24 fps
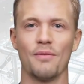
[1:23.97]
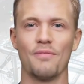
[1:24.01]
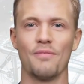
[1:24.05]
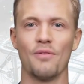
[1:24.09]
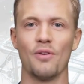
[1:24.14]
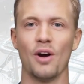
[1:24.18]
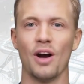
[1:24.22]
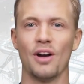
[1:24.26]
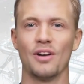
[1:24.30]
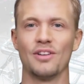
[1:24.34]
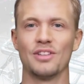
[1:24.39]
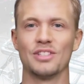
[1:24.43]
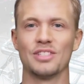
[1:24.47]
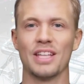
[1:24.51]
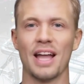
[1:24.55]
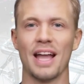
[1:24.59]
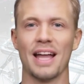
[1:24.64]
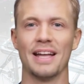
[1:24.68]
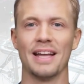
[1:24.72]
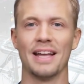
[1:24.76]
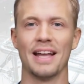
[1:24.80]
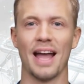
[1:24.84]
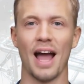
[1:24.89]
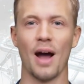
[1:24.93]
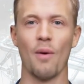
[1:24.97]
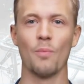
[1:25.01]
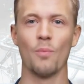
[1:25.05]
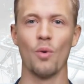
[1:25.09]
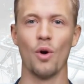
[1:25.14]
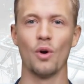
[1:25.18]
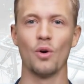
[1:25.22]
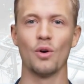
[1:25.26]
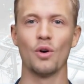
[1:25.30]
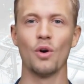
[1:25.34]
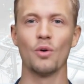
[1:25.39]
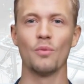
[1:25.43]
for understanding how
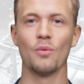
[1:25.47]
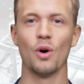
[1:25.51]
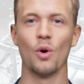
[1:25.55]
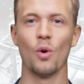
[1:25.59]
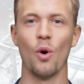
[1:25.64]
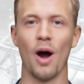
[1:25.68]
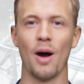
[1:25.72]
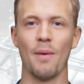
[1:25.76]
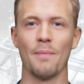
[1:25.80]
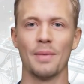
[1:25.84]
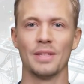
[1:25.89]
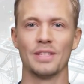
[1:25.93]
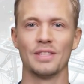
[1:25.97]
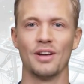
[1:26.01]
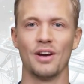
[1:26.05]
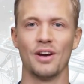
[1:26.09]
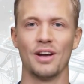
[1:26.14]
protocol requirements